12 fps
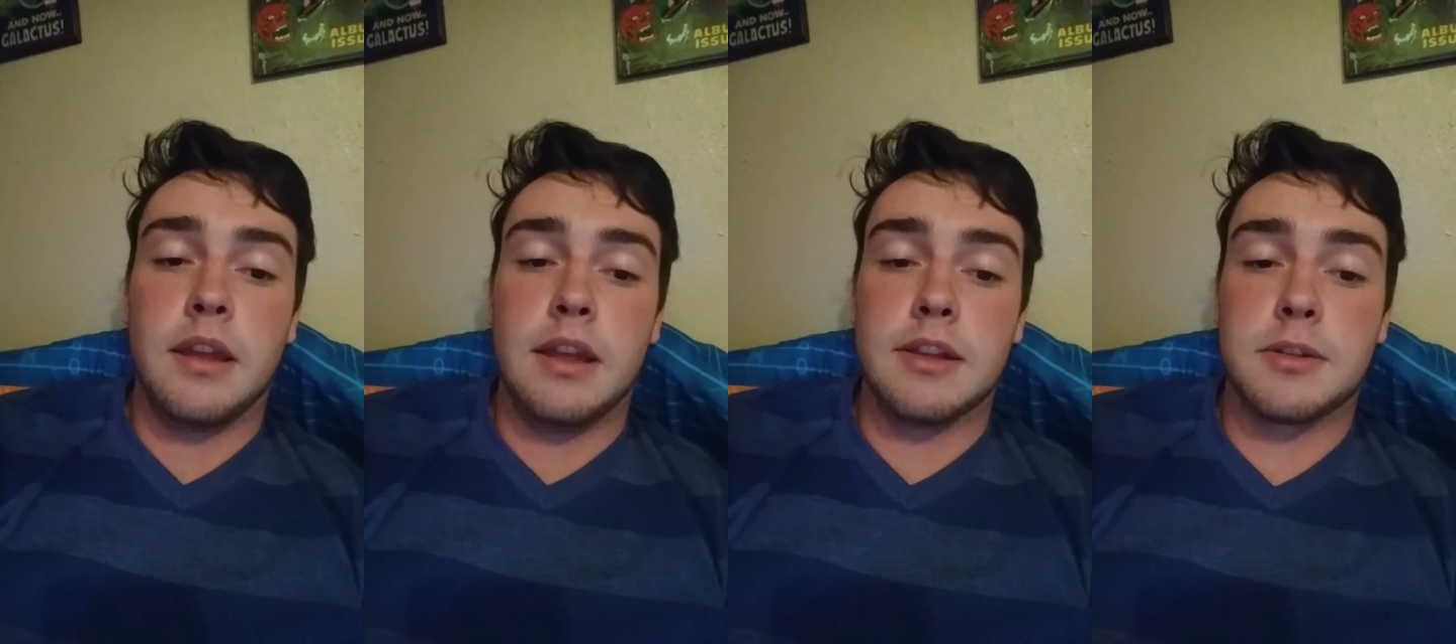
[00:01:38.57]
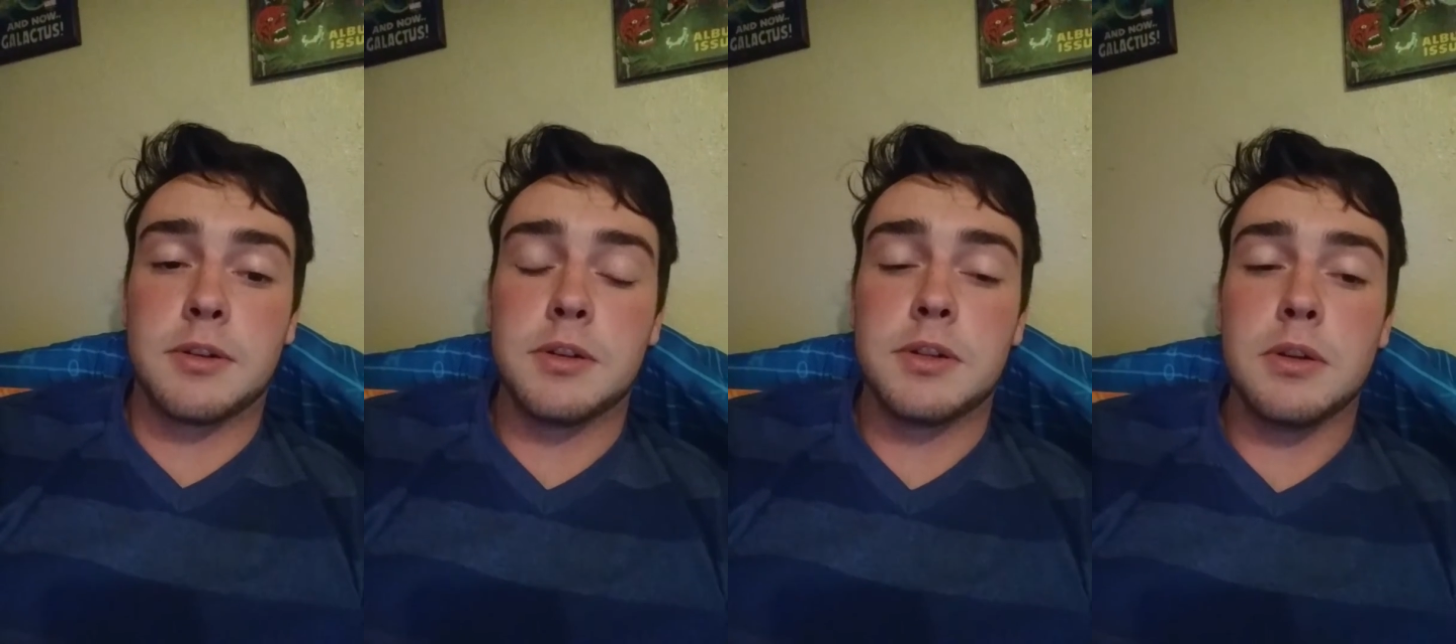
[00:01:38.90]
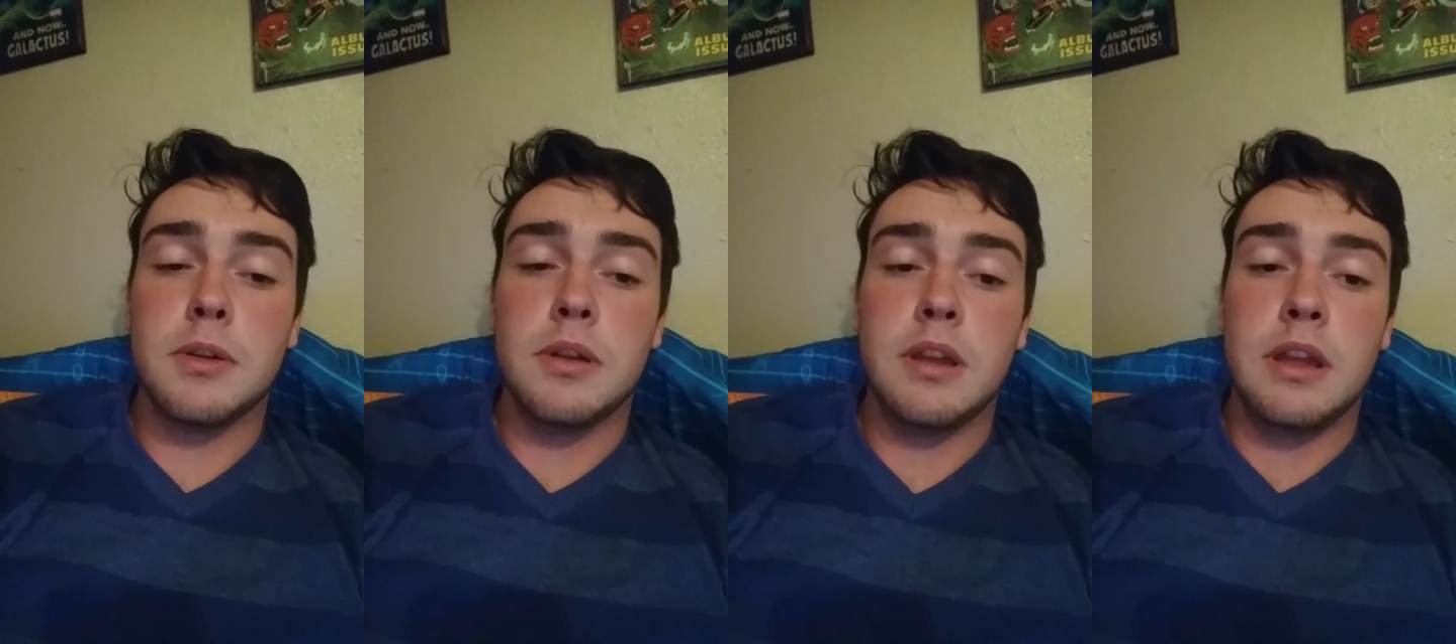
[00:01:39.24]
is
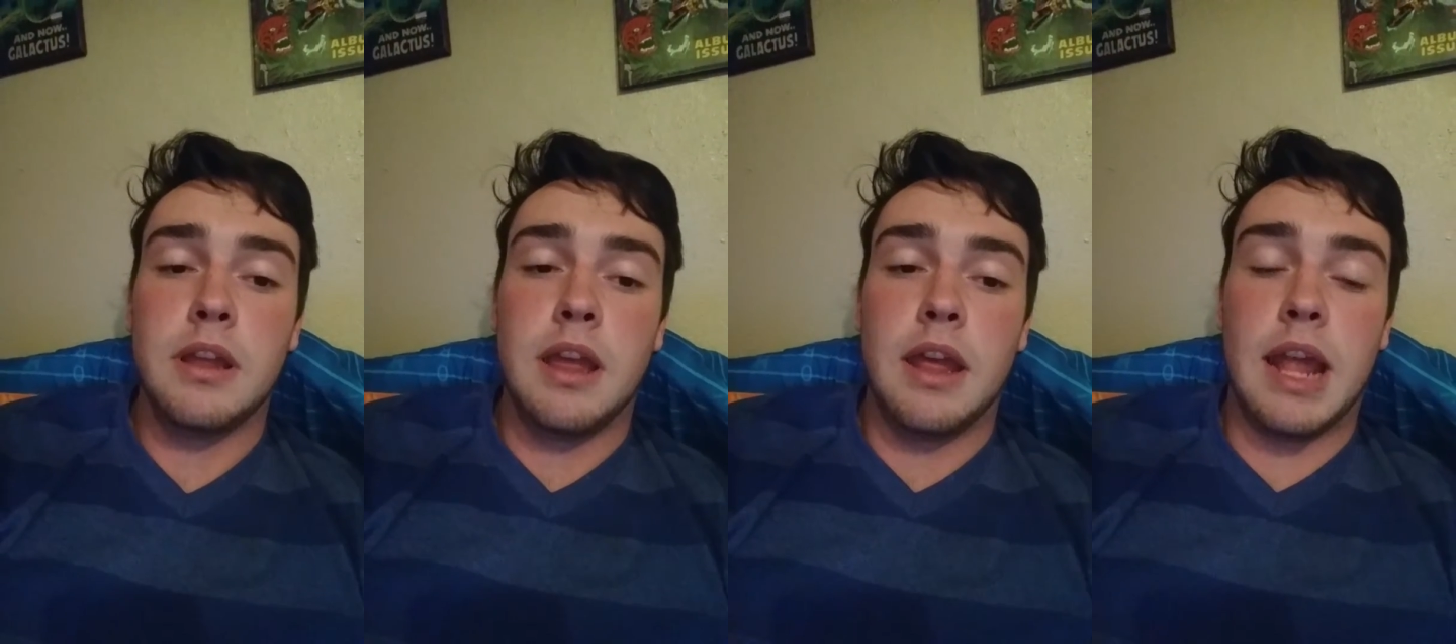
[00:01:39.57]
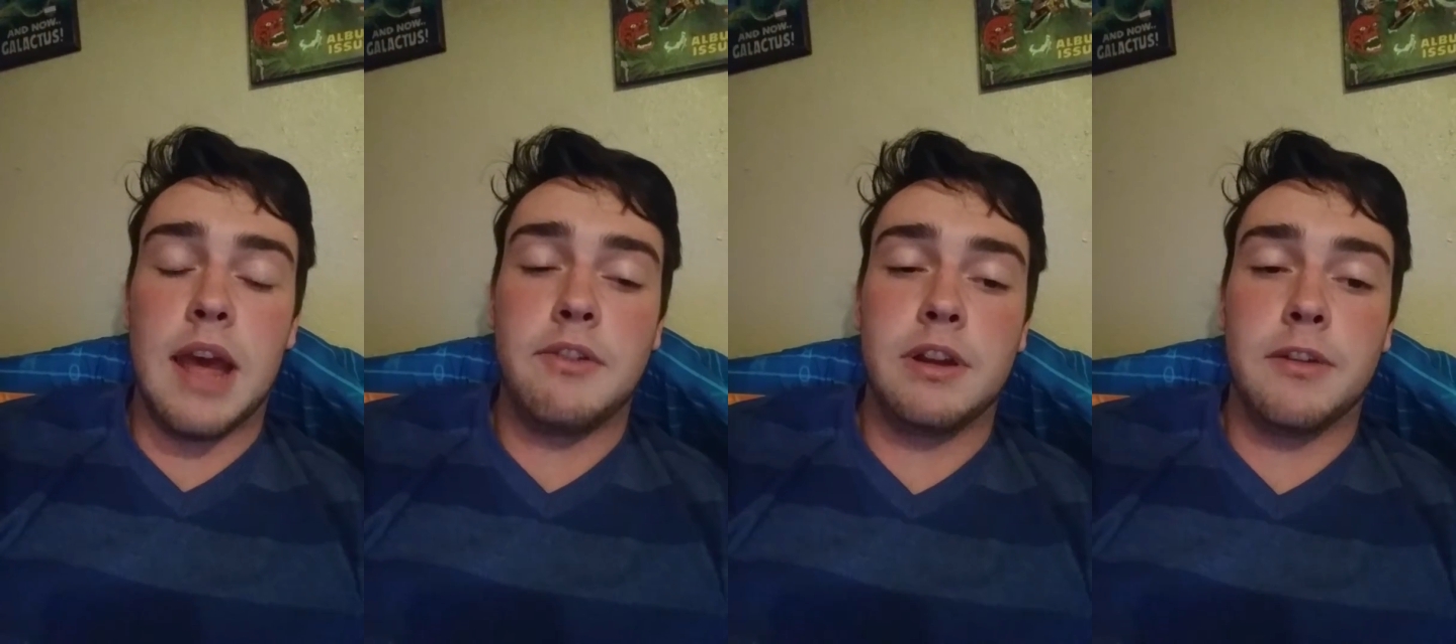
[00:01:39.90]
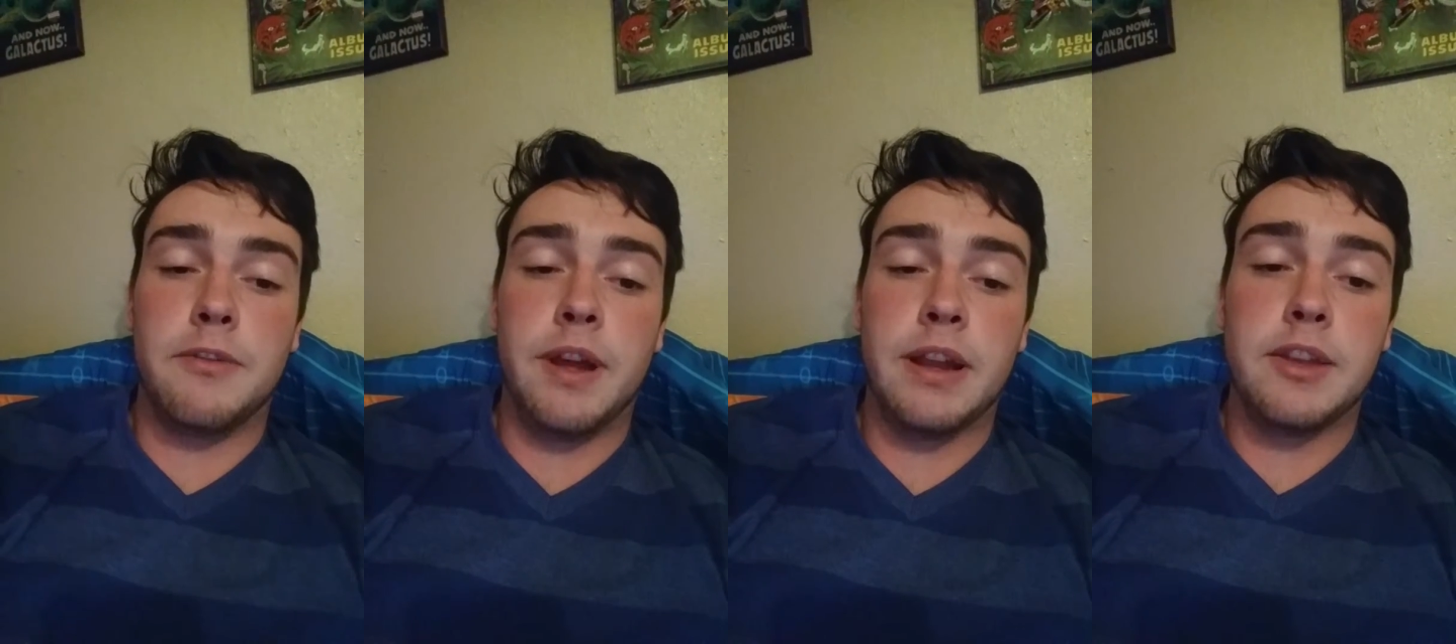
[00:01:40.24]
crucial in having an
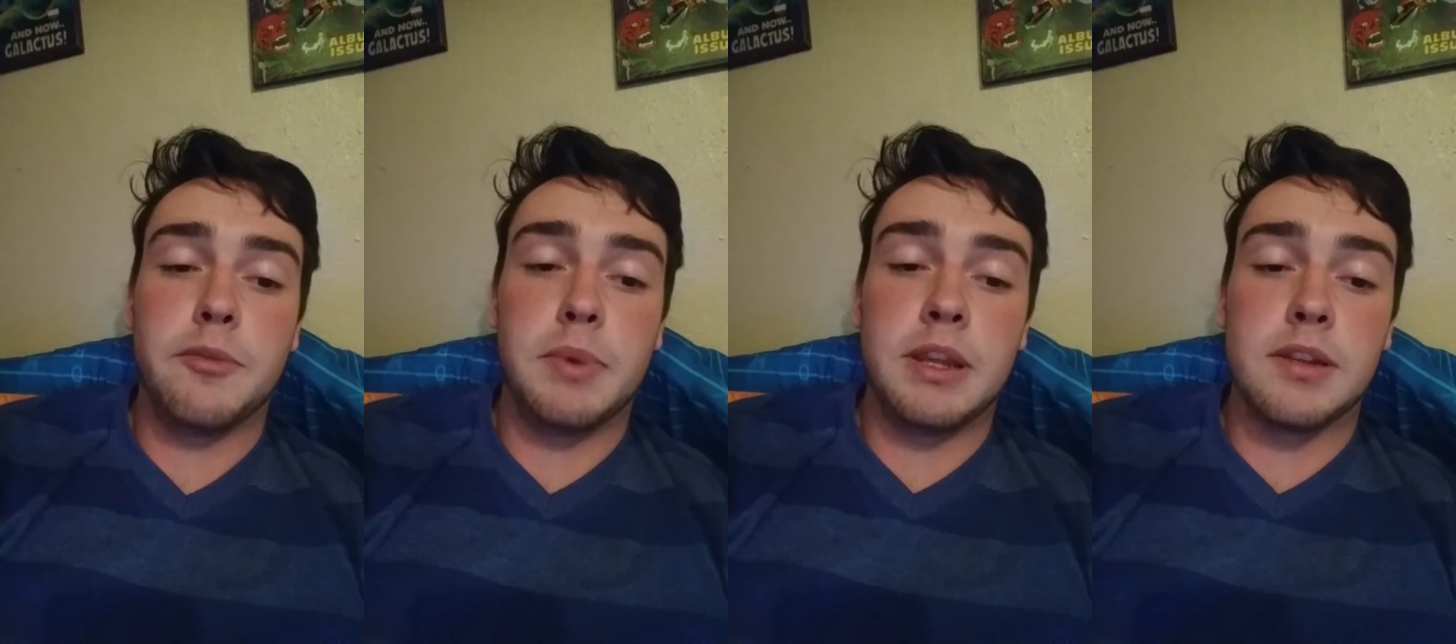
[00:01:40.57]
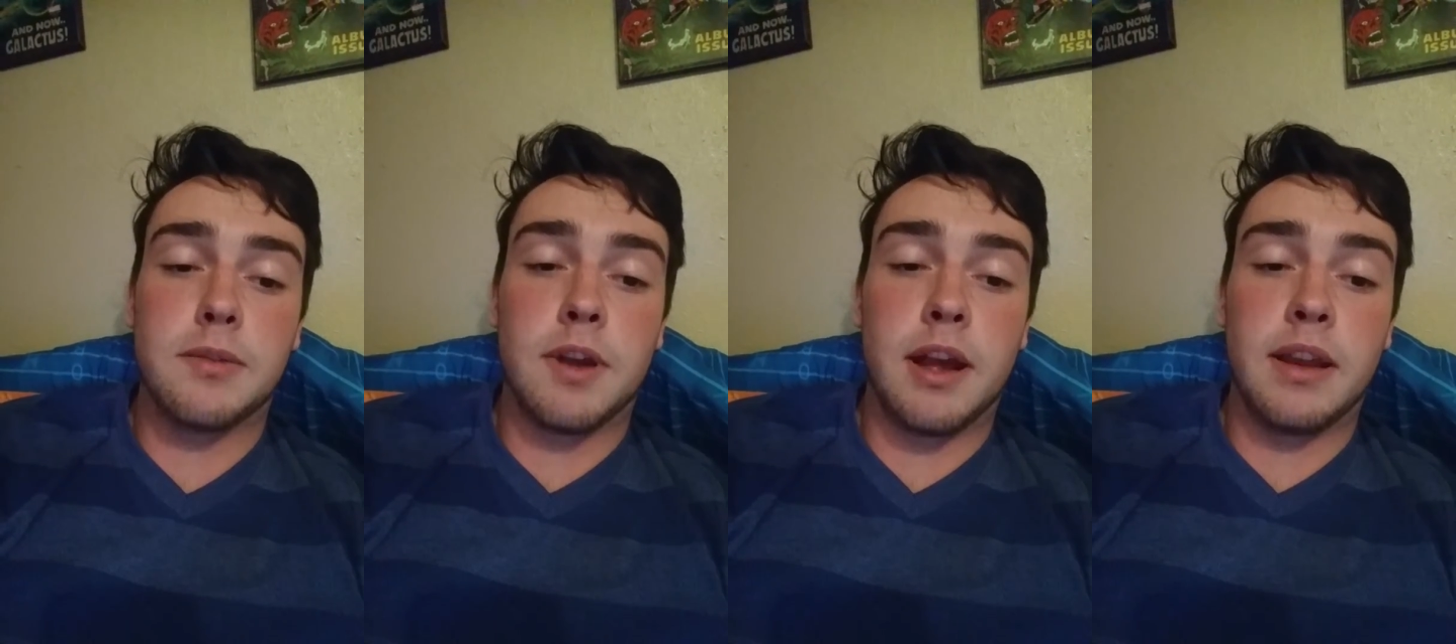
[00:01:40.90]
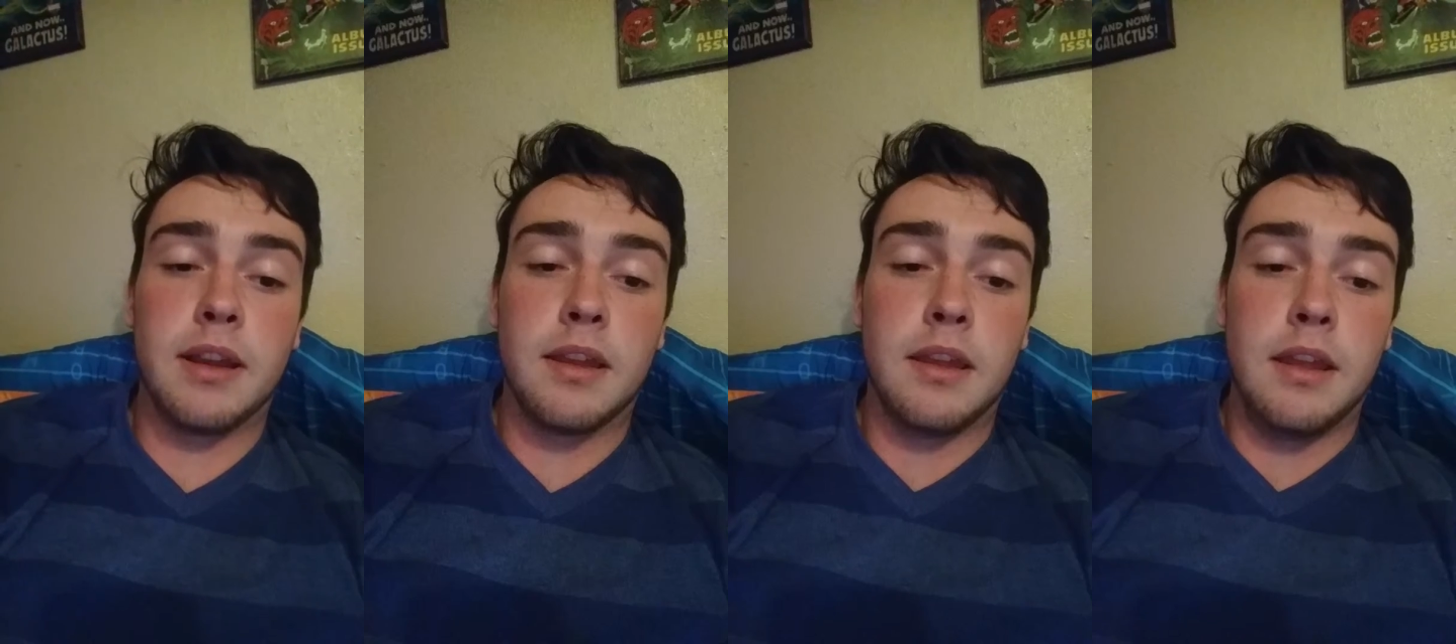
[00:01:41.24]
effective piece of
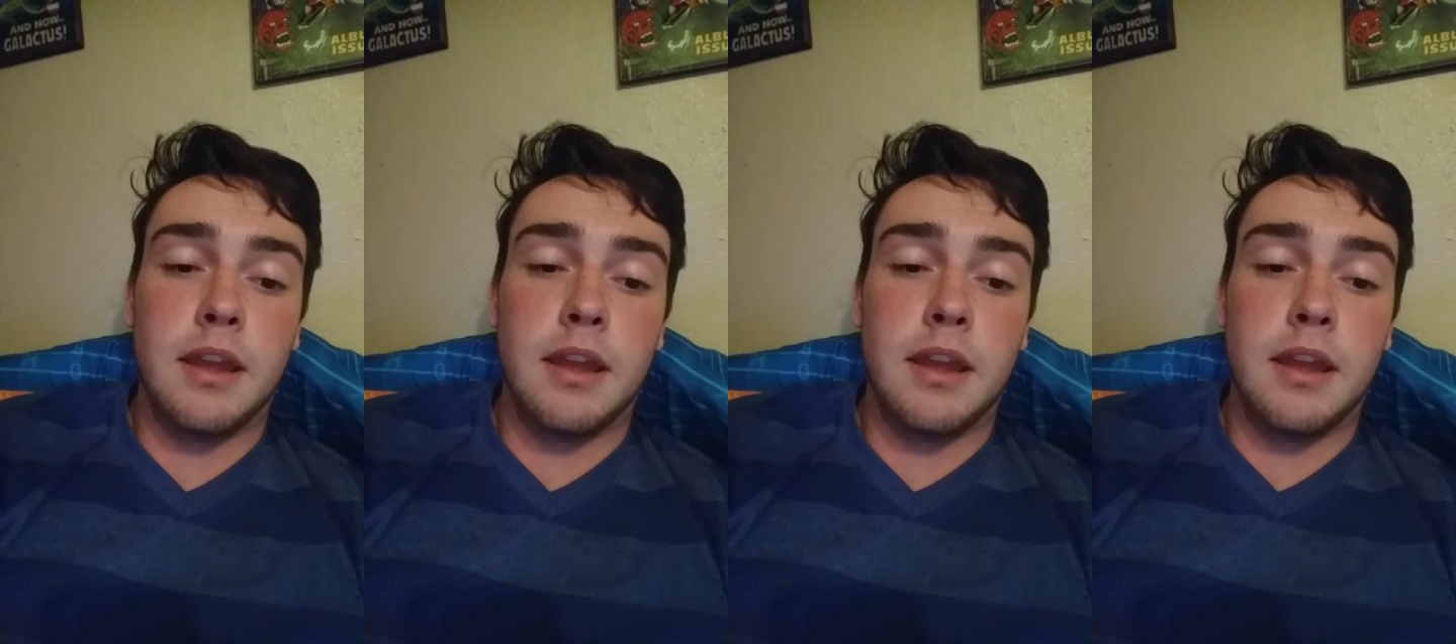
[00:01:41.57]
writing.